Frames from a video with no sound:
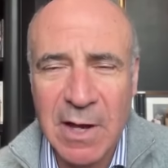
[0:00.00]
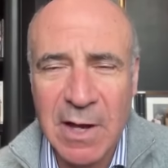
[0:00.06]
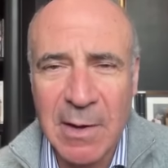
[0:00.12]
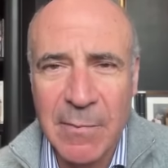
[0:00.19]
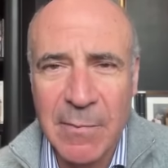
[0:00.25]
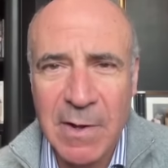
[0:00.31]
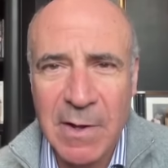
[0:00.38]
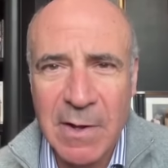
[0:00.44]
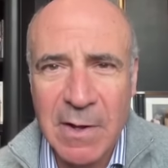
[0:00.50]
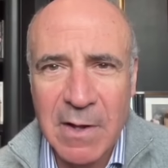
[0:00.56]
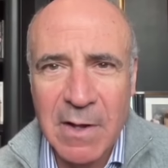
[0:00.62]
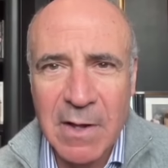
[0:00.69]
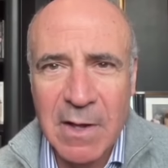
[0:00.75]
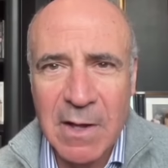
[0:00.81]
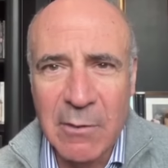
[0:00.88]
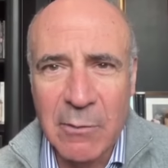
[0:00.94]
Um,
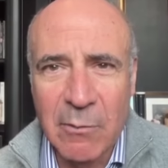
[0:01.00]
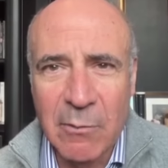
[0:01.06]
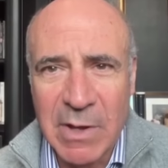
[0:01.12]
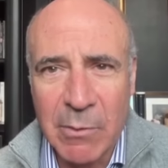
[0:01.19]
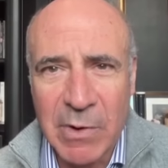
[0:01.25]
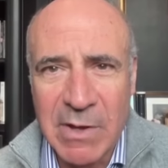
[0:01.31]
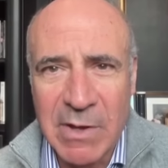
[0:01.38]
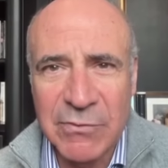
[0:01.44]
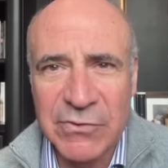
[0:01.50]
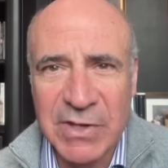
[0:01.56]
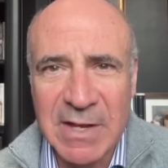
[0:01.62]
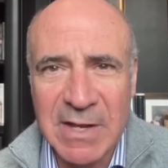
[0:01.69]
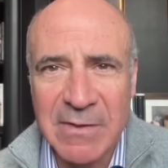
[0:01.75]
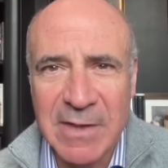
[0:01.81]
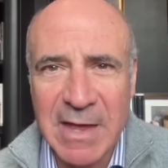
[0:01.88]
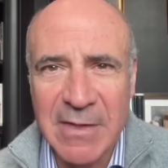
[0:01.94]
we, we've
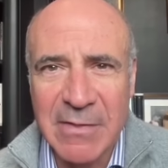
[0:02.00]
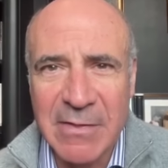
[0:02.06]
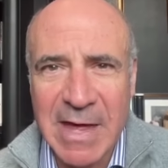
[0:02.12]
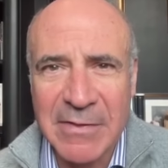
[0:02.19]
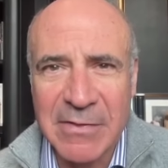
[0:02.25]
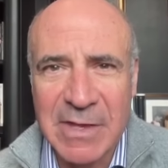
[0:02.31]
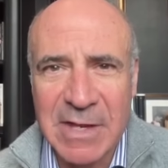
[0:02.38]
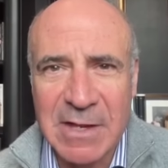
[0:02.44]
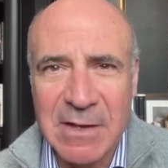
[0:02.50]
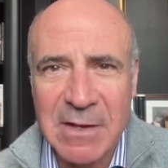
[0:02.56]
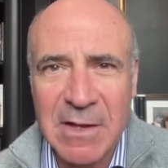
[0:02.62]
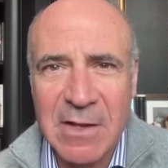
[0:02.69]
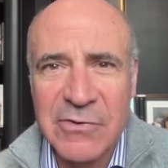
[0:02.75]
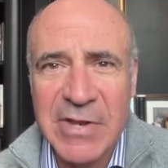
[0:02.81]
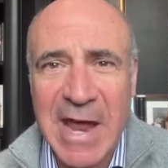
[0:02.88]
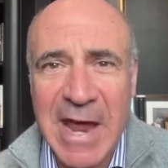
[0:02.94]
seen that, that the
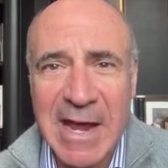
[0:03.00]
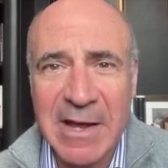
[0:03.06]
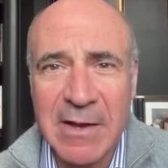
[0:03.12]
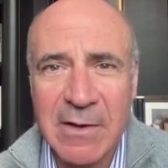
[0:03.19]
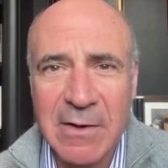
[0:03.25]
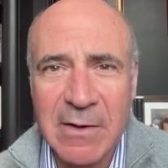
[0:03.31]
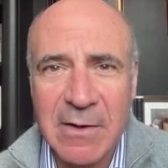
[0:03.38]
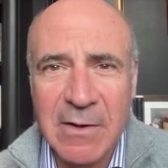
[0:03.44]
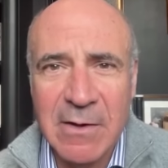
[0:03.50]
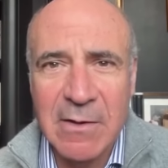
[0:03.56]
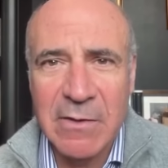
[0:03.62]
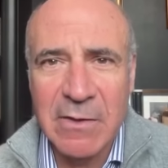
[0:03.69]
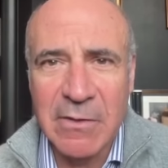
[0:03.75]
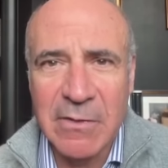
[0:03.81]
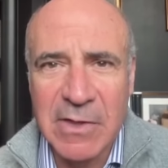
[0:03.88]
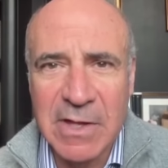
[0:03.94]
tank,
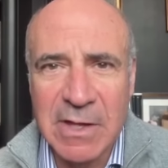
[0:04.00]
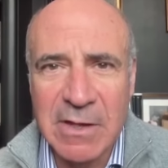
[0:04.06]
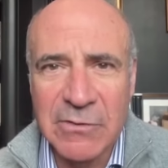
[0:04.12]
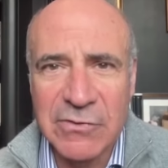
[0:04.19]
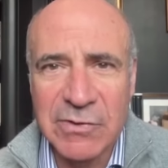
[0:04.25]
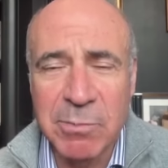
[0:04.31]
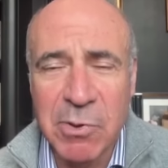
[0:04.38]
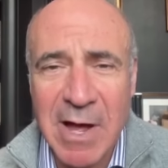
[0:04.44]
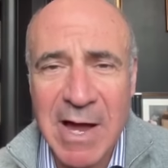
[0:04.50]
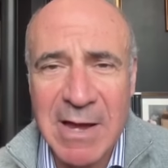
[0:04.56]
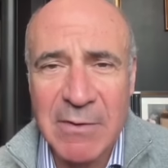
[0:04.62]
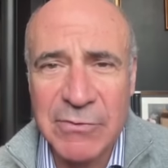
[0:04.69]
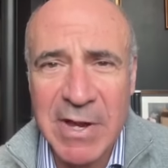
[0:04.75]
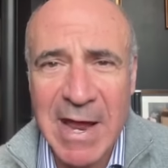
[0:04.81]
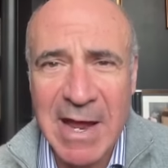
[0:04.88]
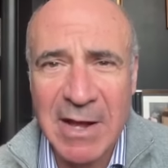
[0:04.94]
the, the supply
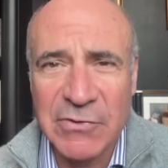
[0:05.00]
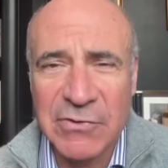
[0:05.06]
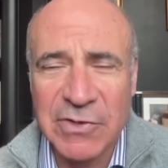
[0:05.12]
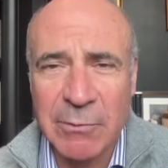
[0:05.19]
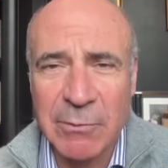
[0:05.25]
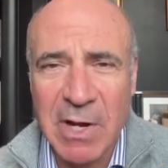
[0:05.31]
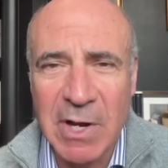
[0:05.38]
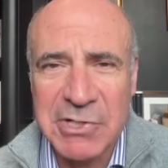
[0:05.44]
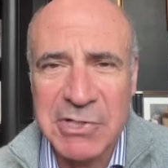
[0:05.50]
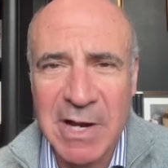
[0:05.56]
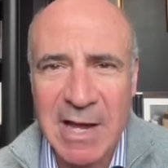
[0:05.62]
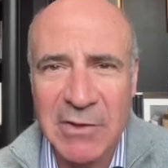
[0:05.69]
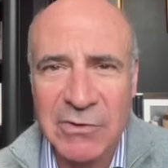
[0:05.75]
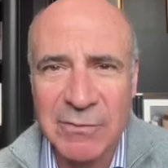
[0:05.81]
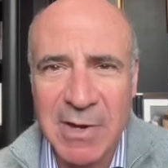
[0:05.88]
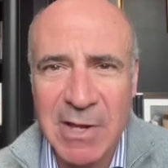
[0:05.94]
of tanks that Russia
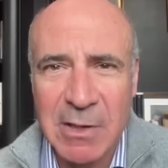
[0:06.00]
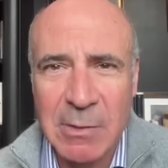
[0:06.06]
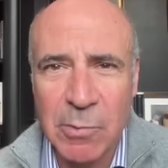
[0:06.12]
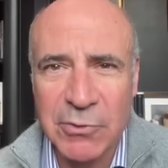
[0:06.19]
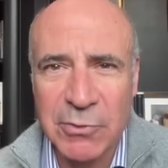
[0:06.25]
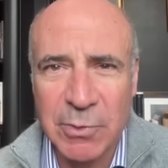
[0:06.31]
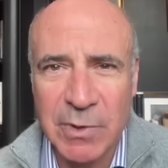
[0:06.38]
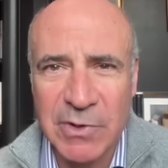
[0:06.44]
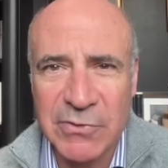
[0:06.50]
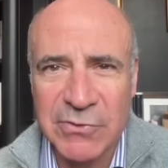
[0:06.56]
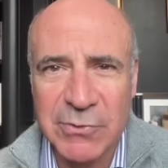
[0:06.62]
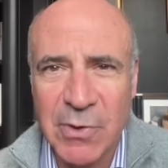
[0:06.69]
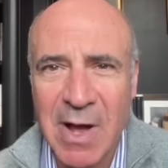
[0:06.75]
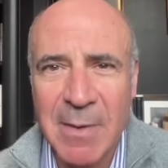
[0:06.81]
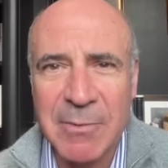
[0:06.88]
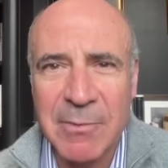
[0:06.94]
has available to it has
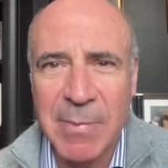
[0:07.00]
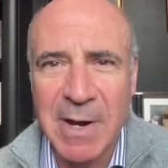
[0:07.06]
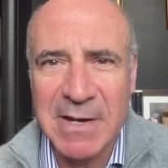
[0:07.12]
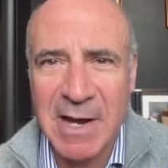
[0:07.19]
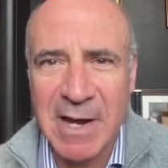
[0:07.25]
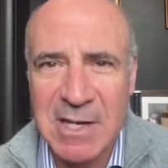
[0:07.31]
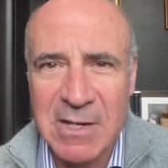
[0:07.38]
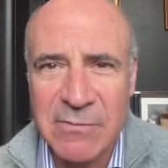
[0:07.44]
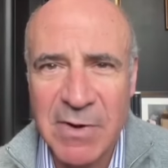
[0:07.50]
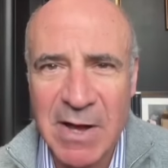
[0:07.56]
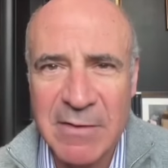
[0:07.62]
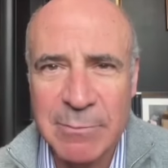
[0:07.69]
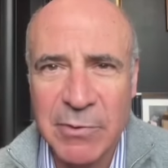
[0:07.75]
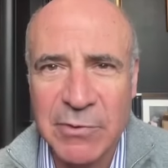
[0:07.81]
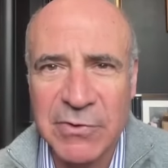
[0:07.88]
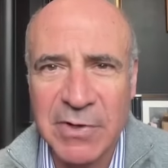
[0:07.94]
dropped by
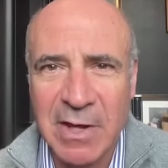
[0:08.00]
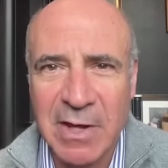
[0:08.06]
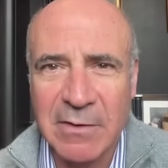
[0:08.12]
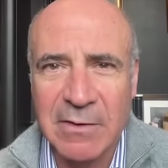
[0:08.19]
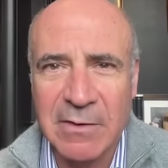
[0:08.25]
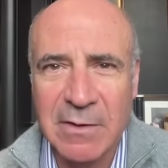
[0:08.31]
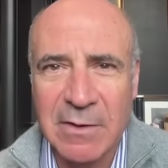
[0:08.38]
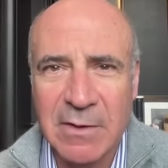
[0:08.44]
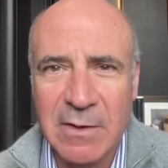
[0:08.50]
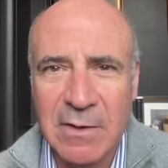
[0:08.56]
95 percent